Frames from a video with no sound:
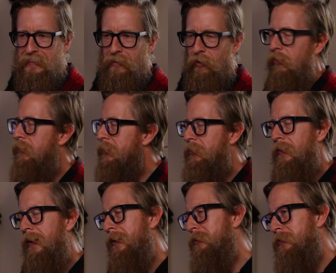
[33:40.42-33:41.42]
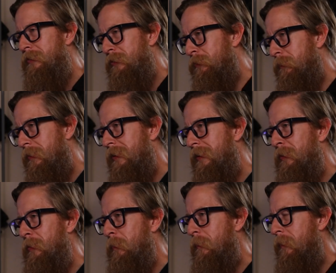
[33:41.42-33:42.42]
all interactions with
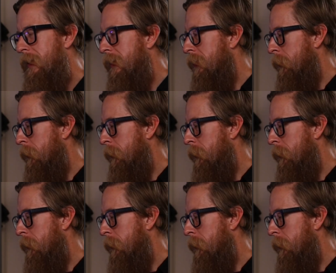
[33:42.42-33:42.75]
him.